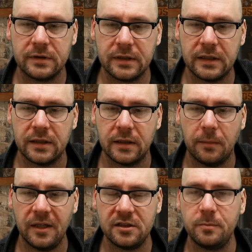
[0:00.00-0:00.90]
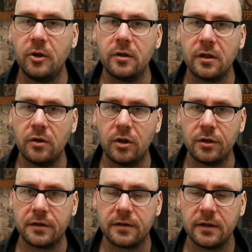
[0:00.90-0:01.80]
kind of a bit smaller than the
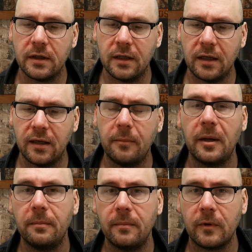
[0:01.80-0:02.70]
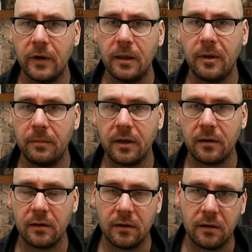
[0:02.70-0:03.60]
Nord and quite a bit bigger
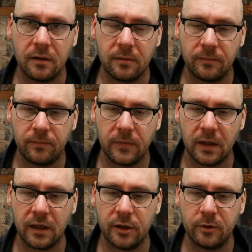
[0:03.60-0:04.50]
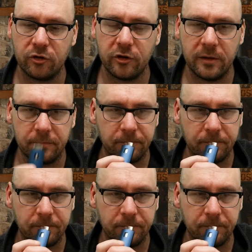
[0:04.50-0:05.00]
than the Caliburn G.